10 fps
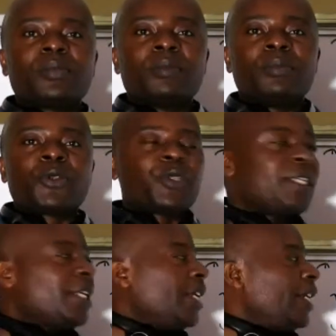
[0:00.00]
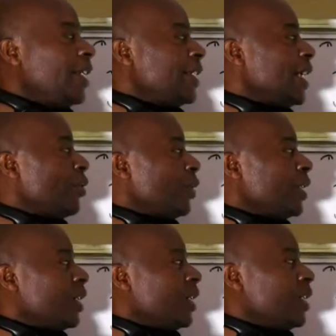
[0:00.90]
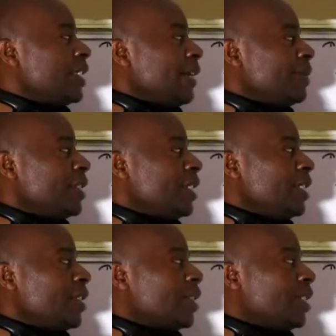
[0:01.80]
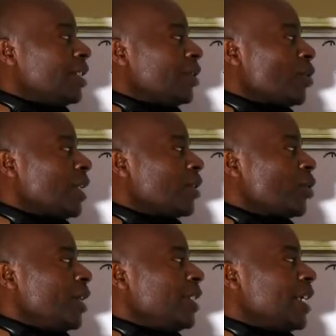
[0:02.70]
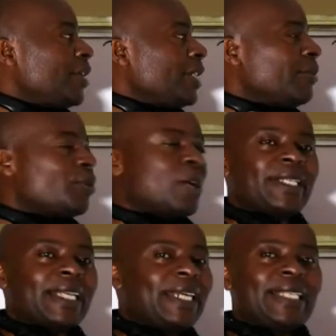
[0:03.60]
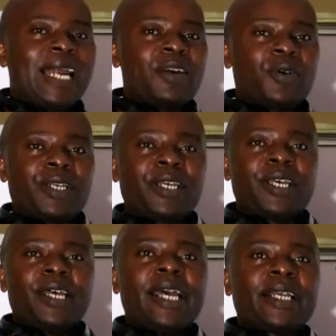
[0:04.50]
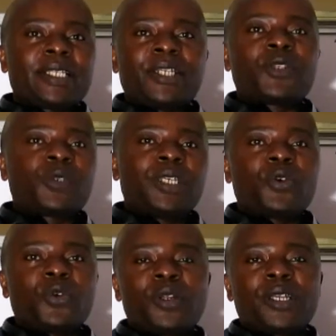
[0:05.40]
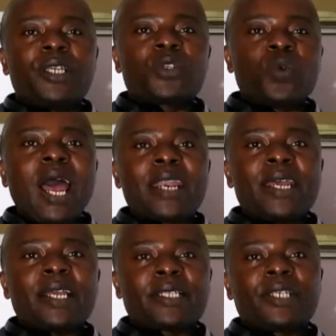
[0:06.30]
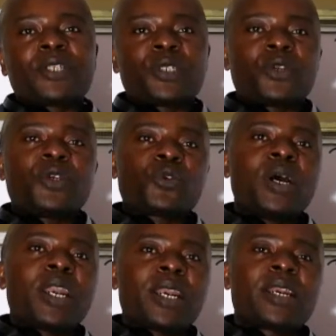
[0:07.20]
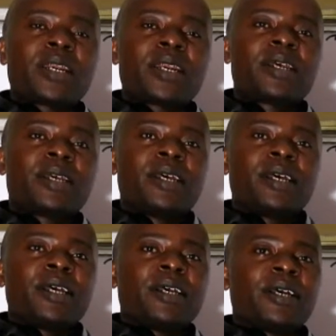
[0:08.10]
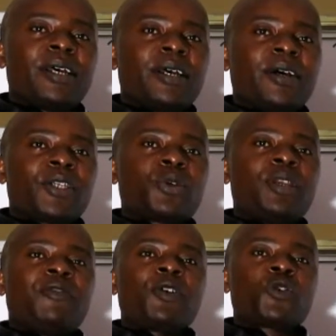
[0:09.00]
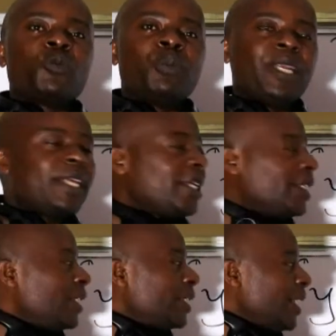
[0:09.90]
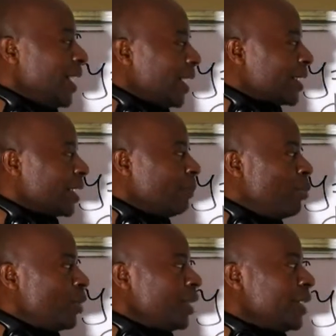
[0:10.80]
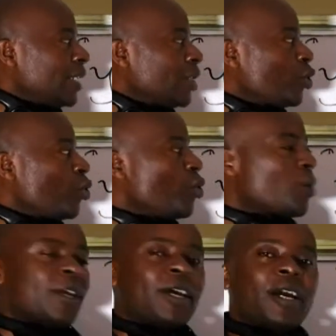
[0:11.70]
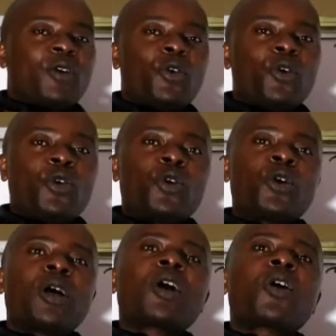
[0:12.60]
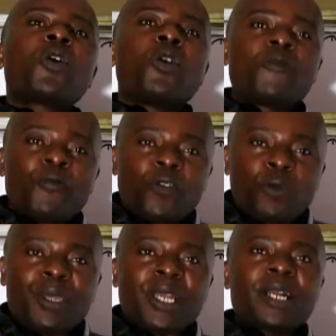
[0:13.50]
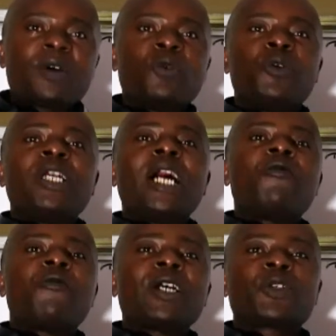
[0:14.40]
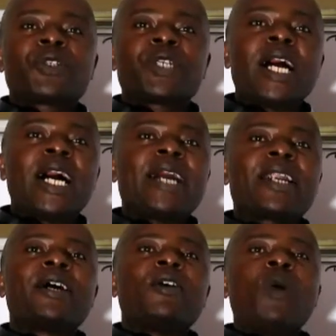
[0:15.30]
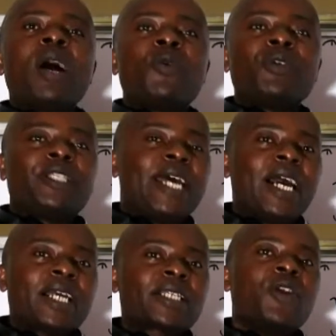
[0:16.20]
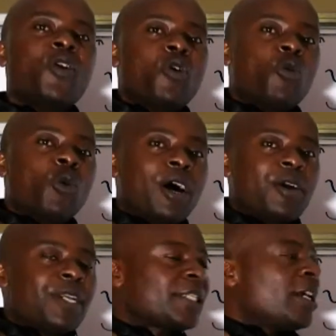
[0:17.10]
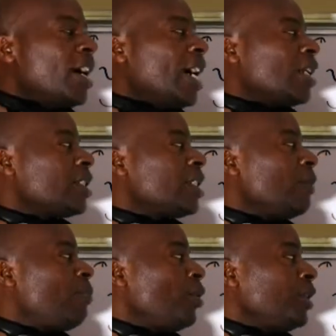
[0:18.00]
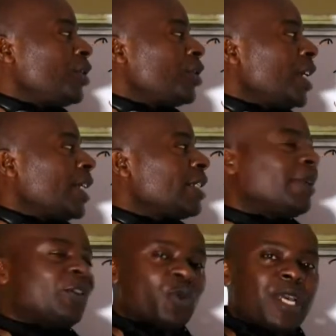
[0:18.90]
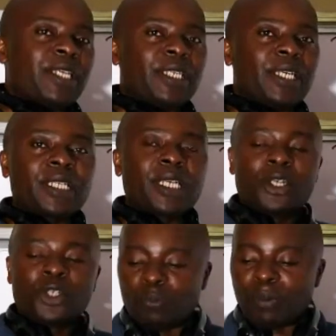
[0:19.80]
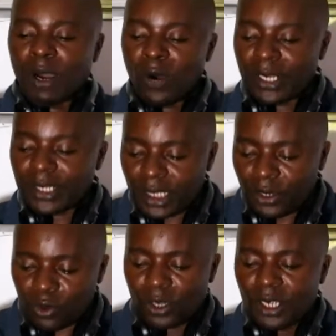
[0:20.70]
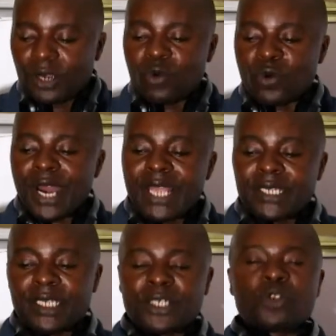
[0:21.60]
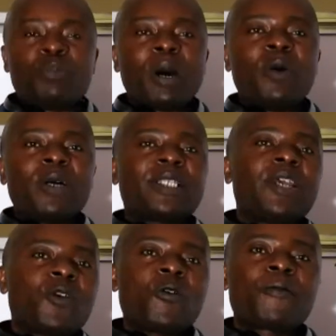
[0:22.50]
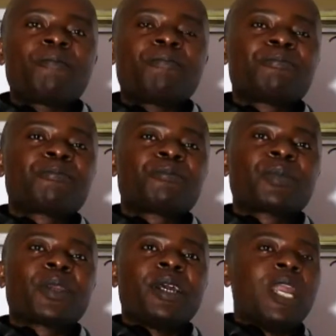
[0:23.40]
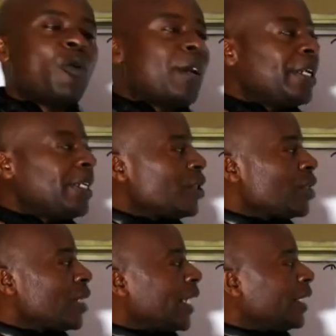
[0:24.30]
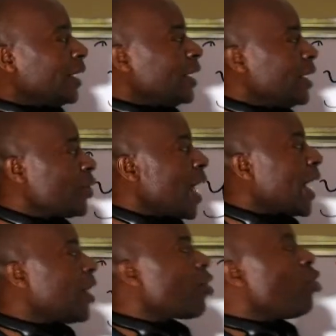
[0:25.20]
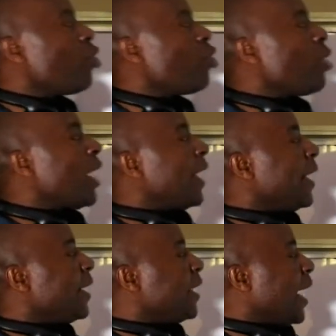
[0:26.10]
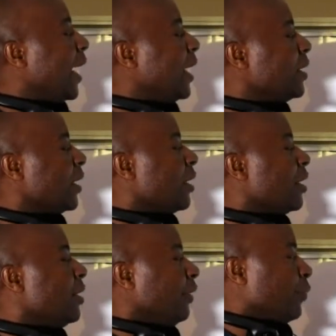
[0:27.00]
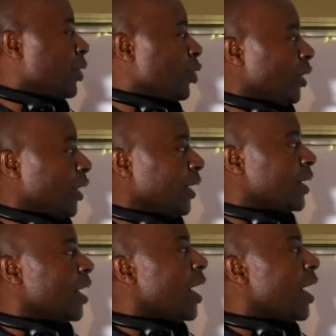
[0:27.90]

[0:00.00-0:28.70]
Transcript: Because you see 800 times this is 1. So 800 times 1 is 800. X raised to 0 is 1. X raised to 0 is 1. So if I was to bring this x and put it just to go conforming with how functions are, y with x, no worries. I'll still put this x here, but raise it to power 0. Raise it to power 0. Now, when it is like this, I can go ahead and differentiate.